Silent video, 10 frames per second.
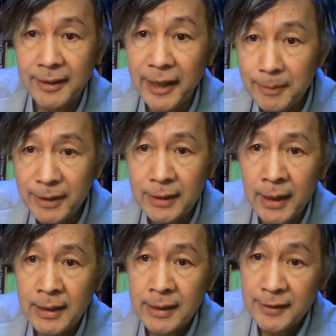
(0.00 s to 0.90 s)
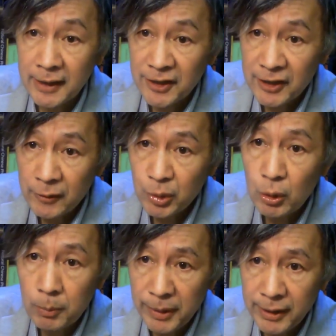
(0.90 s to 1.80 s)
namely the
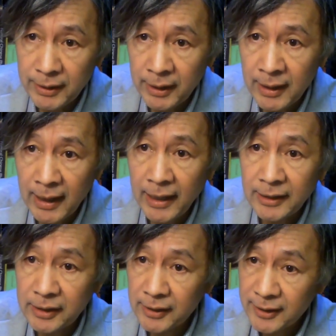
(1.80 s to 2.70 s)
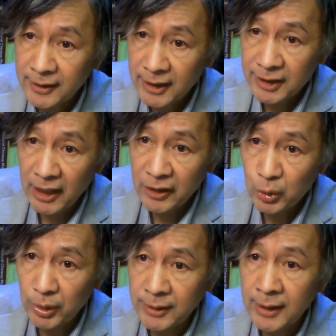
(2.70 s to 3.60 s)
central peak at
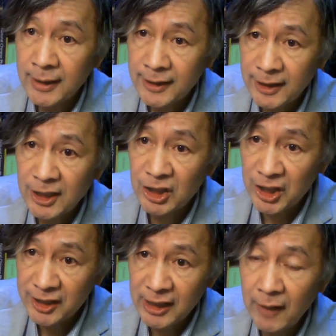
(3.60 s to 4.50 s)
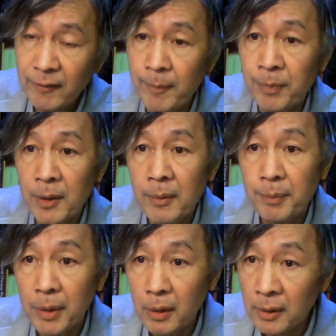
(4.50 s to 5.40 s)
667
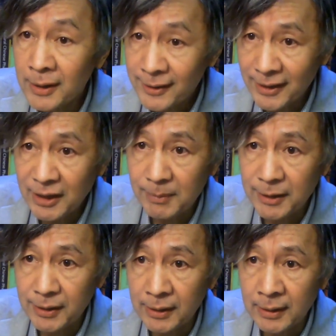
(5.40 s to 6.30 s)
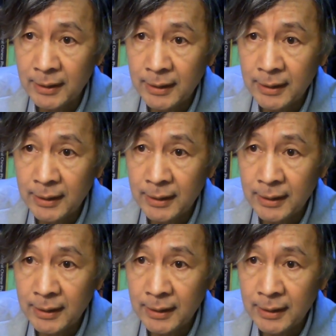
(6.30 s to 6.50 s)
per centimeter